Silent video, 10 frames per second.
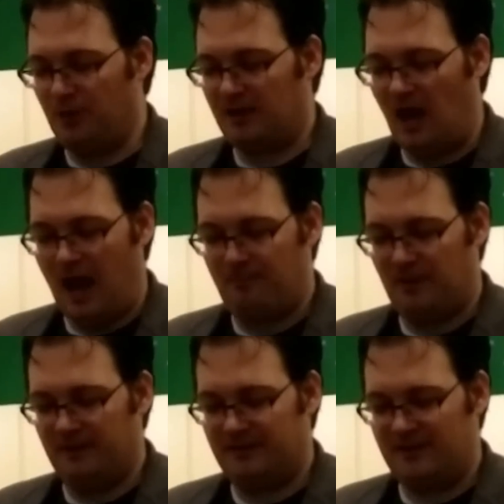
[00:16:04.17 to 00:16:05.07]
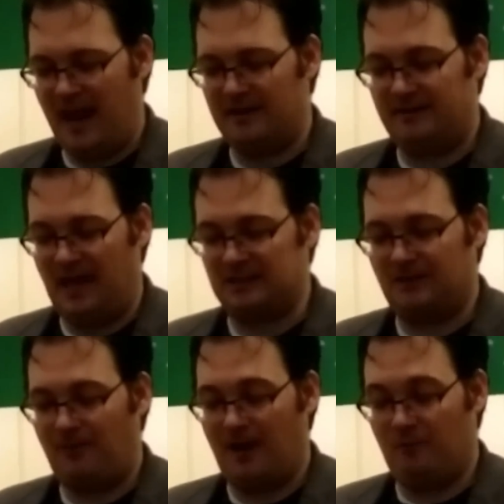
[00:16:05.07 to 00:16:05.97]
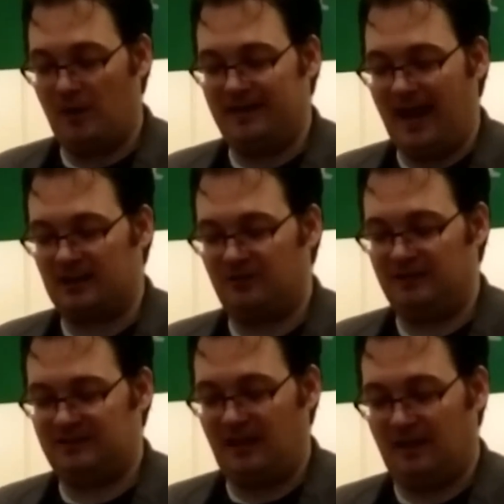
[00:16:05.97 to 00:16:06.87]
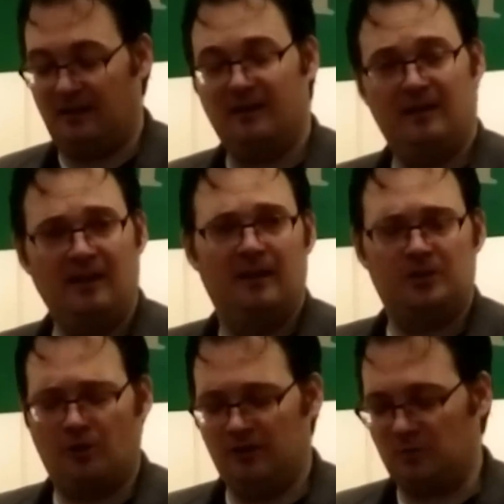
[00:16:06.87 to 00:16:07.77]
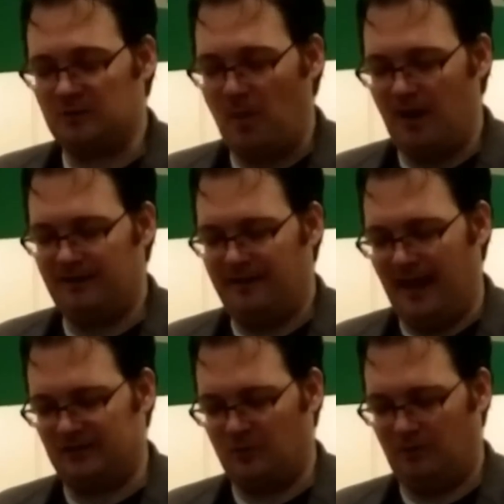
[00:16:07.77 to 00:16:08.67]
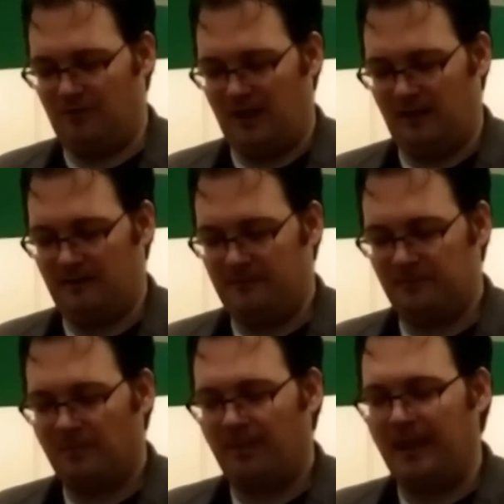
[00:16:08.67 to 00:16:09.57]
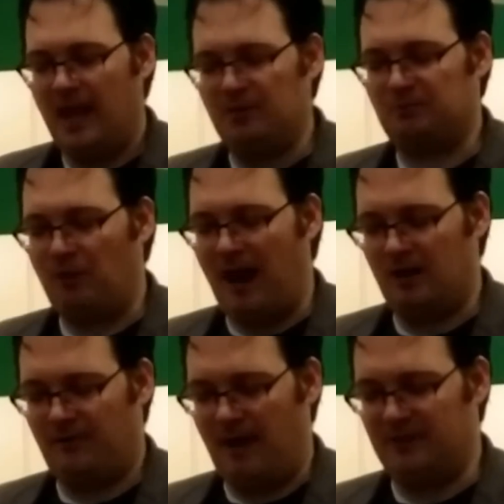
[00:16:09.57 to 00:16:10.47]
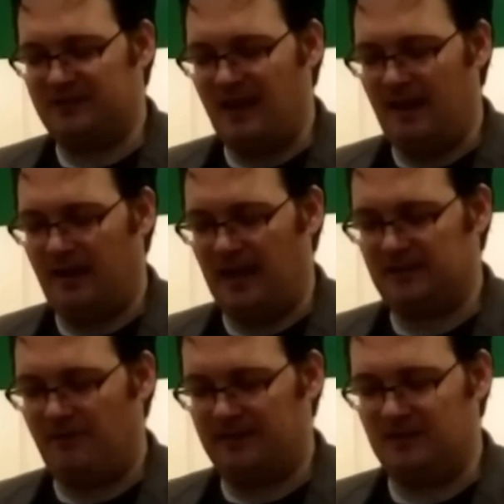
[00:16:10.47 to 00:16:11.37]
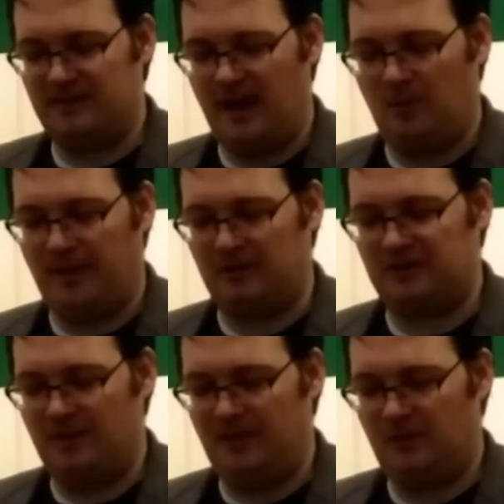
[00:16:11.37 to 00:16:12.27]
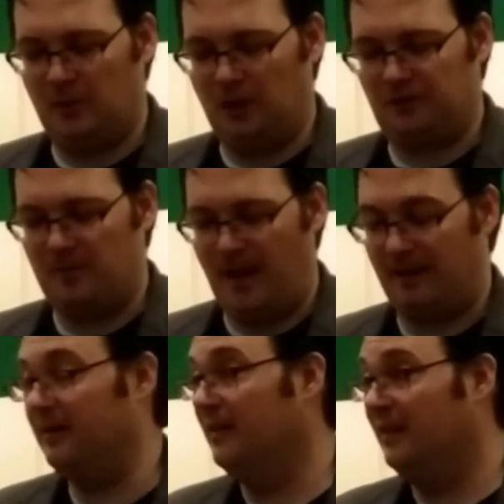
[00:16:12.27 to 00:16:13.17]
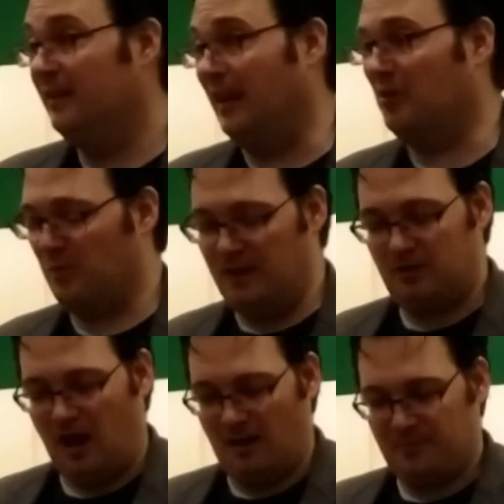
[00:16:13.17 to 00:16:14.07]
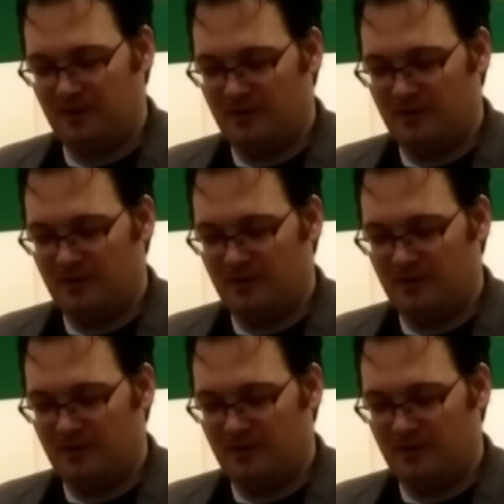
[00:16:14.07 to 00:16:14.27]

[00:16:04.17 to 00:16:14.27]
put a cop on the stand to testify of what he'd actually seen. Juries responded to that sort of thing. He was proud of how he stayed on Estevez's tail without seeming to alert the man, like a real cop.